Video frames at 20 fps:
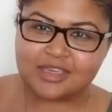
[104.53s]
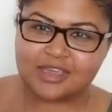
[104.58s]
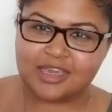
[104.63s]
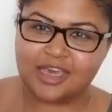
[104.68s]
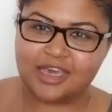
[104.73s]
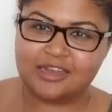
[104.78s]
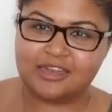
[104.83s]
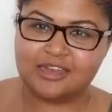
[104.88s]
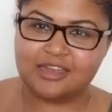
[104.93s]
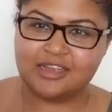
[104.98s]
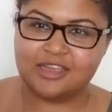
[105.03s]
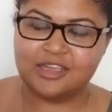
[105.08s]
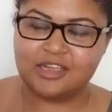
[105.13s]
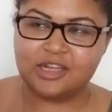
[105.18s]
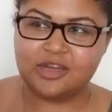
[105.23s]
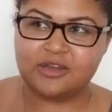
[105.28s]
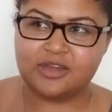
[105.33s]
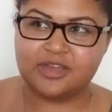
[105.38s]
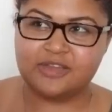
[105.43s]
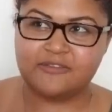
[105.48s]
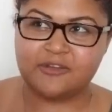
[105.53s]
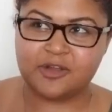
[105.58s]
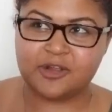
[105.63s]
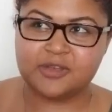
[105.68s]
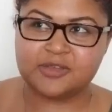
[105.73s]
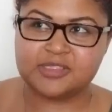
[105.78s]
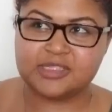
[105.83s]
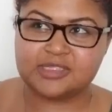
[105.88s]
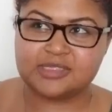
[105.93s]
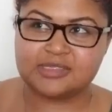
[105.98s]
And, you know,
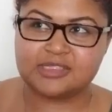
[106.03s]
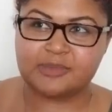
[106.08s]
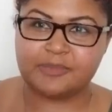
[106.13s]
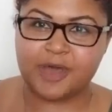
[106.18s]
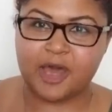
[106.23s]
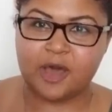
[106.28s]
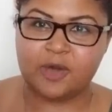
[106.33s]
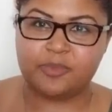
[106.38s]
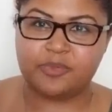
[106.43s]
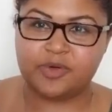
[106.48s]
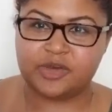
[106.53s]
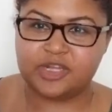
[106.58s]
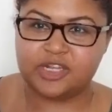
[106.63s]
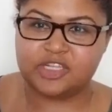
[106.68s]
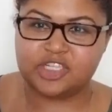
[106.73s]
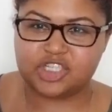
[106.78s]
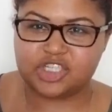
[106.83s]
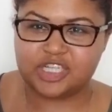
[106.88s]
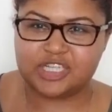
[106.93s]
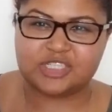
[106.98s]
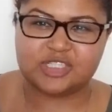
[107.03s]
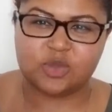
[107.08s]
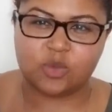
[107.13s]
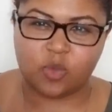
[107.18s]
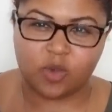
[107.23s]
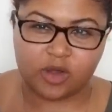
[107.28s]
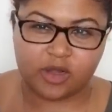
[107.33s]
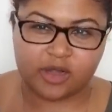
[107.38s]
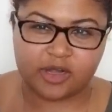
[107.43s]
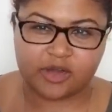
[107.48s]
Virgo season's about putting shit to
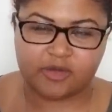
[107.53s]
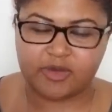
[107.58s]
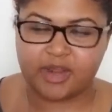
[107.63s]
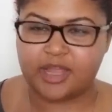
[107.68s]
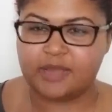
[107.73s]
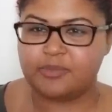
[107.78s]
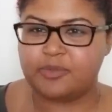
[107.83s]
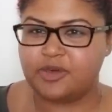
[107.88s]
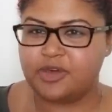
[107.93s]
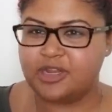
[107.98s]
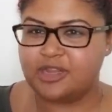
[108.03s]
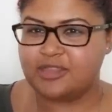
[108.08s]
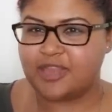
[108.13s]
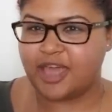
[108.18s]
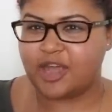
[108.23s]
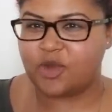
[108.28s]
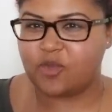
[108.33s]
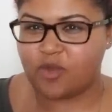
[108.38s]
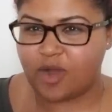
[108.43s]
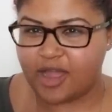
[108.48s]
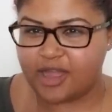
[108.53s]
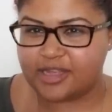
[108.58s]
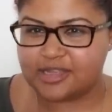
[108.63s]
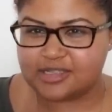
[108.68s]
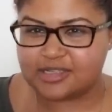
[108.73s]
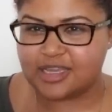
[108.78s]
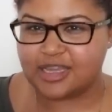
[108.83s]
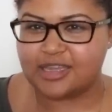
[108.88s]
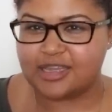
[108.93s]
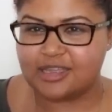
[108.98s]
work, right? Putting that
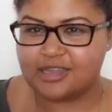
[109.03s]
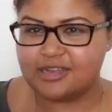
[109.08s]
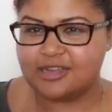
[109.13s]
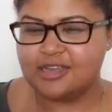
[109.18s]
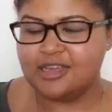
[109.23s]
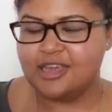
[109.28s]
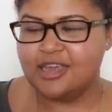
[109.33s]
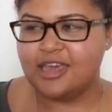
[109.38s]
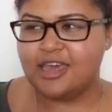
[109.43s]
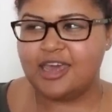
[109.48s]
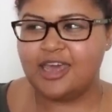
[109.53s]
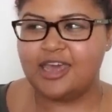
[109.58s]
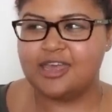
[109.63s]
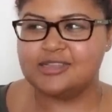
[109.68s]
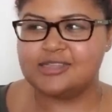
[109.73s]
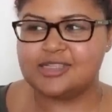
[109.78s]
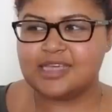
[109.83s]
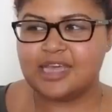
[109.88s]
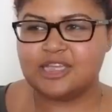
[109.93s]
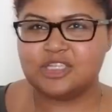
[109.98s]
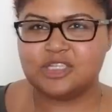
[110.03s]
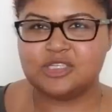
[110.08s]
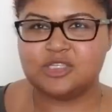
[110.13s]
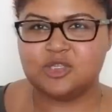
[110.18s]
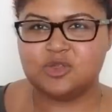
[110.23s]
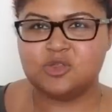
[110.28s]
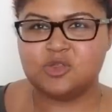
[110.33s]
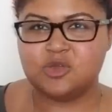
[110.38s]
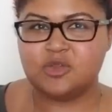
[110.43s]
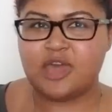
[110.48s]
grind in. And Saggies,
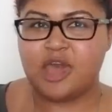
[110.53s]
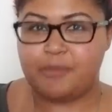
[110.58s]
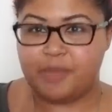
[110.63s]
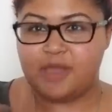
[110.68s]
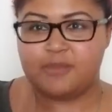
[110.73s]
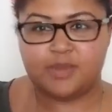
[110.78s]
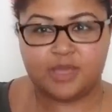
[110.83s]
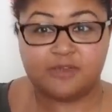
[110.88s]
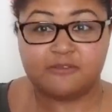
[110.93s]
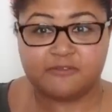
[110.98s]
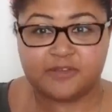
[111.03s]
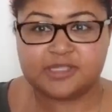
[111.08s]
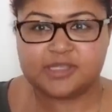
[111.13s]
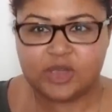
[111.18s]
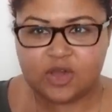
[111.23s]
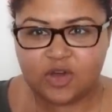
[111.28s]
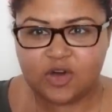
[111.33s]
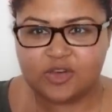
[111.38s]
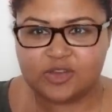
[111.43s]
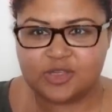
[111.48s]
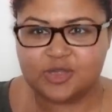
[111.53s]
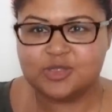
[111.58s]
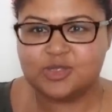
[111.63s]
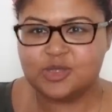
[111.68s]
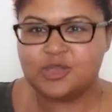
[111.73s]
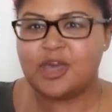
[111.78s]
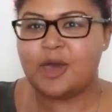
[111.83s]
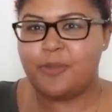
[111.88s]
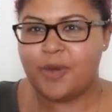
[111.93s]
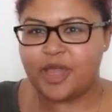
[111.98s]
you do that by being physical. You
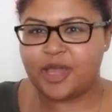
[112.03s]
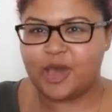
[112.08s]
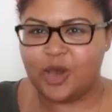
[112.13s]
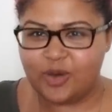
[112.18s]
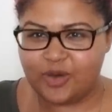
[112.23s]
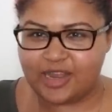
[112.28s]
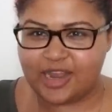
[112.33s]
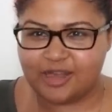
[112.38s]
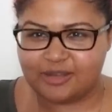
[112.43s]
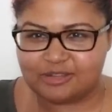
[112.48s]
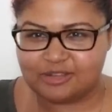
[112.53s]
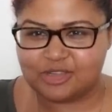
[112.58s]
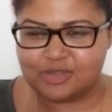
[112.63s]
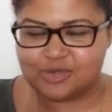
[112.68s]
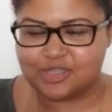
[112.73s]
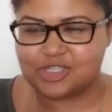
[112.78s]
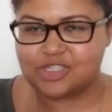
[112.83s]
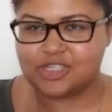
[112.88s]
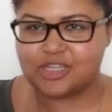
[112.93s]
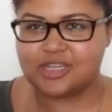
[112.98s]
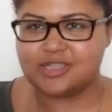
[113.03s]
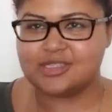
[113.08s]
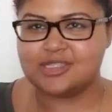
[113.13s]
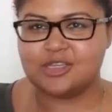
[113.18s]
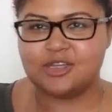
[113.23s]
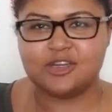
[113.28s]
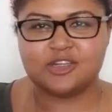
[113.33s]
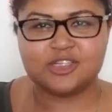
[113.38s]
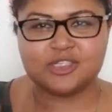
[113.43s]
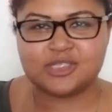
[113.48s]
do that by going out and doing shit. So
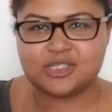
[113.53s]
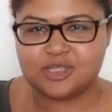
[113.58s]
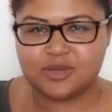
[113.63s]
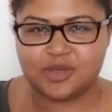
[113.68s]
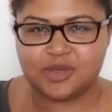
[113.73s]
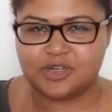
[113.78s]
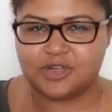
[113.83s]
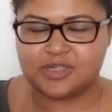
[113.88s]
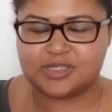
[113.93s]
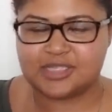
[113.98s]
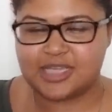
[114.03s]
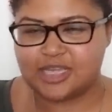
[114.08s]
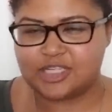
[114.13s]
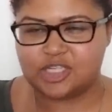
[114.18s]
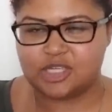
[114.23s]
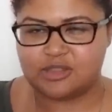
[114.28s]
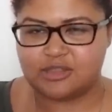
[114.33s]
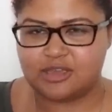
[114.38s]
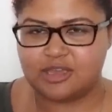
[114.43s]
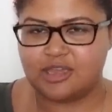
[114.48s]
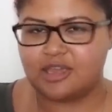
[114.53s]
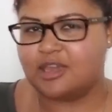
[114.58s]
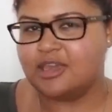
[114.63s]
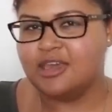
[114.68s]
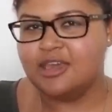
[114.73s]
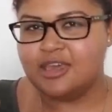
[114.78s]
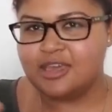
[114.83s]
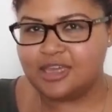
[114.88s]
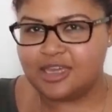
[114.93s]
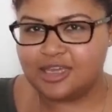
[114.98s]
you're just doing your Saggy thing
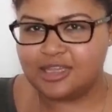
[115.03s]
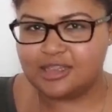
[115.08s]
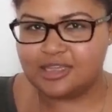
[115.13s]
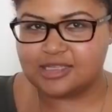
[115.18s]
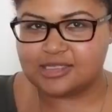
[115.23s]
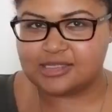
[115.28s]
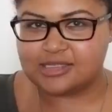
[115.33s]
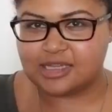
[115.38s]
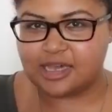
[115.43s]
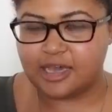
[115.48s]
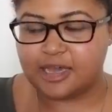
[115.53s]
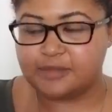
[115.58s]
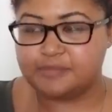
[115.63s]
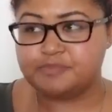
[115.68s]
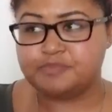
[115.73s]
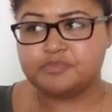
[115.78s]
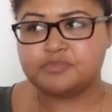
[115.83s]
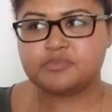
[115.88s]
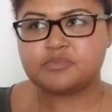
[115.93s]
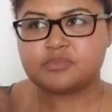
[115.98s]
in this time.